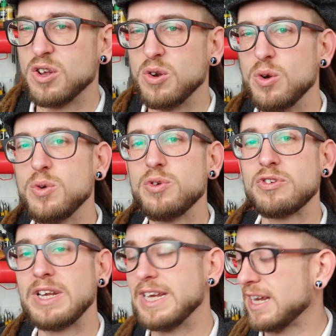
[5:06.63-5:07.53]

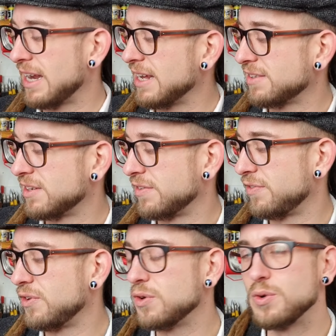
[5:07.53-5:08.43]
loosely collecting a
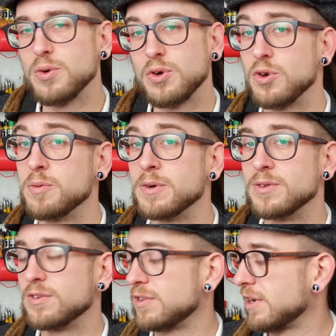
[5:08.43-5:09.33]
few
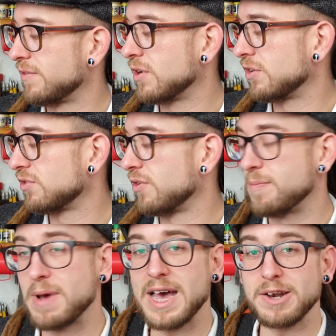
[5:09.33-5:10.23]
humans that have got a sort of
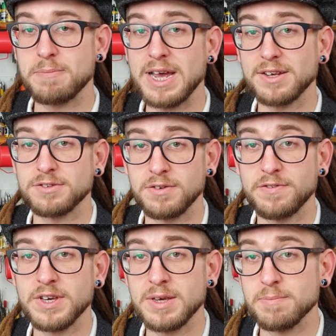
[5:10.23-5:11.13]
Mad Maxy
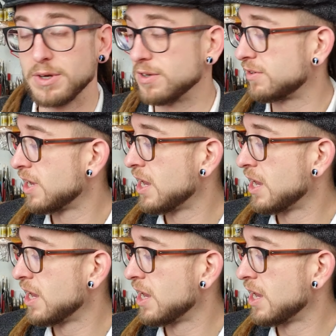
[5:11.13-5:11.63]
theme, because